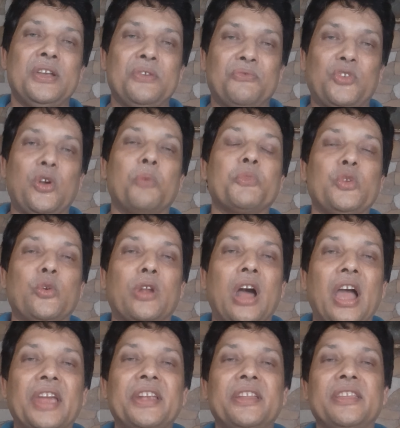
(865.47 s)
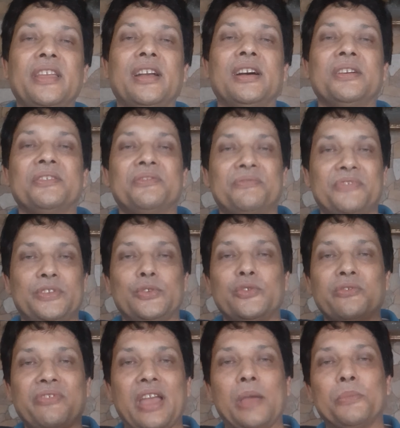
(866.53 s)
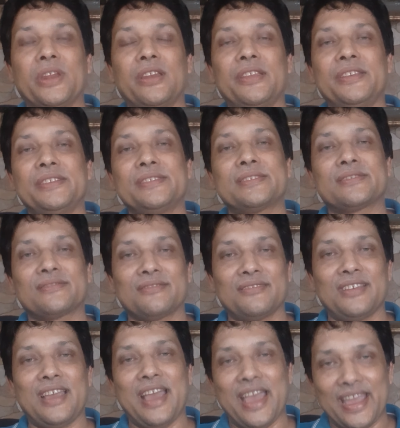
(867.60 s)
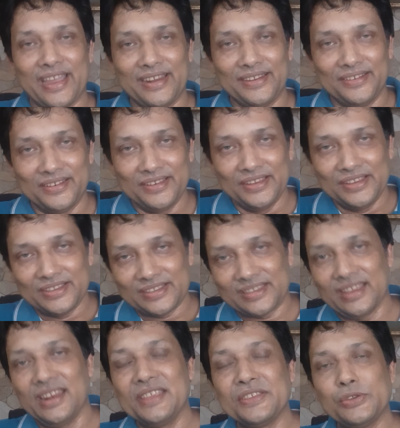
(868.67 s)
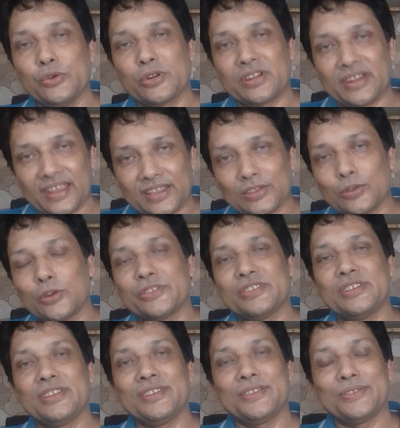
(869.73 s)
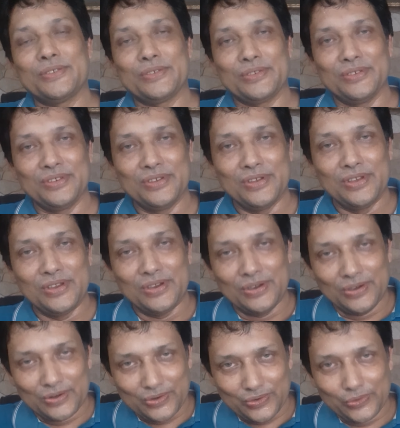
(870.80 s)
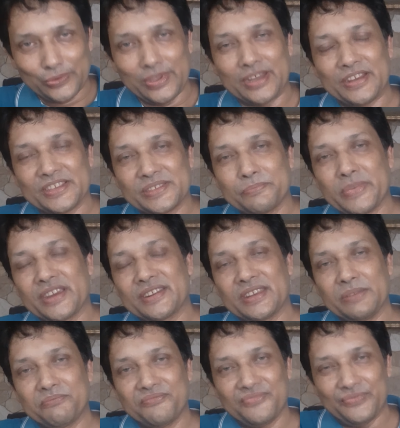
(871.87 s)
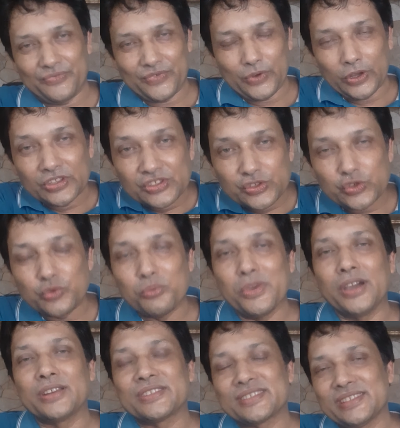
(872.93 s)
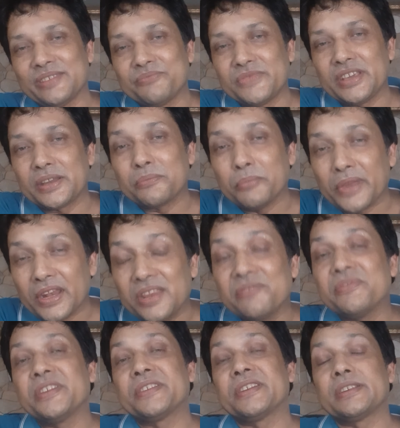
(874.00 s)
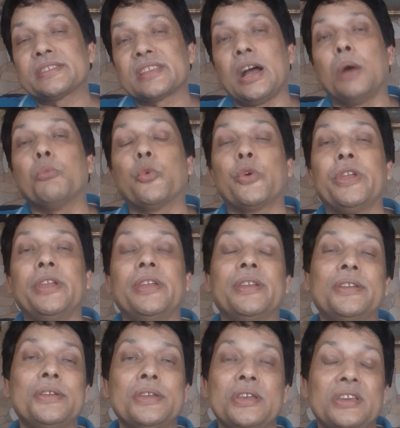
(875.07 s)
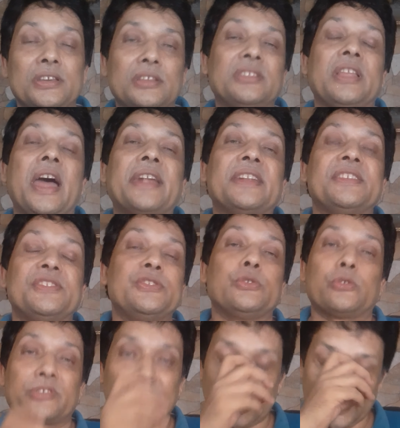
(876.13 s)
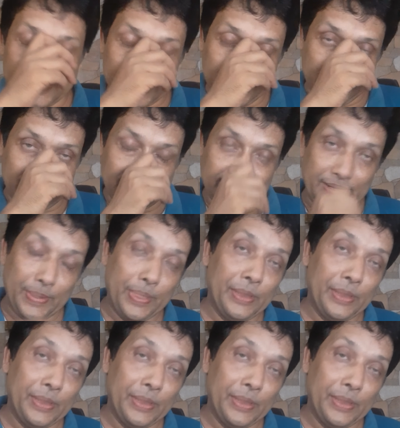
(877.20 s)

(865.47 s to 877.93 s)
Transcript: from your idea, few families, and selling your technology to the respective consumers, if they are benefited some way, that is your success.